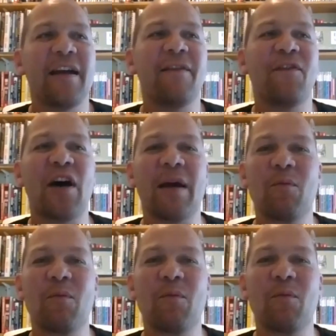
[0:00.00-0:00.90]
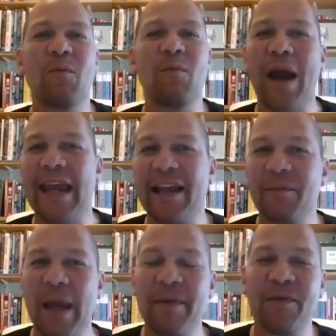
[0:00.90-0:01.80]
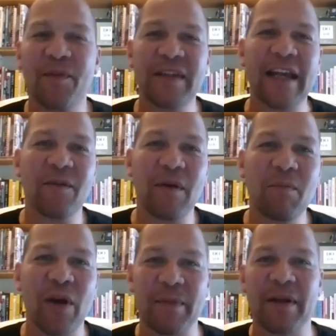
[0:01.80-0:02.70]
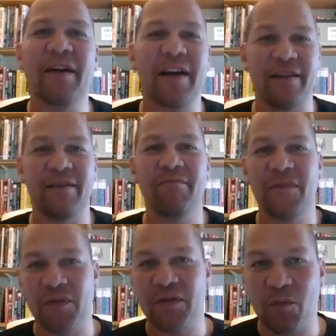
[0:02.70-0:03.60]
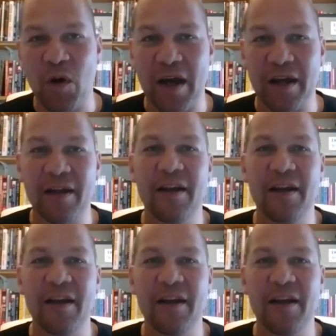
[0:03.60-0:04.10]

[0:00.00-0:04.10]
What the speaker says: If I'm waiting maybe for a dental appointment, I can do some work.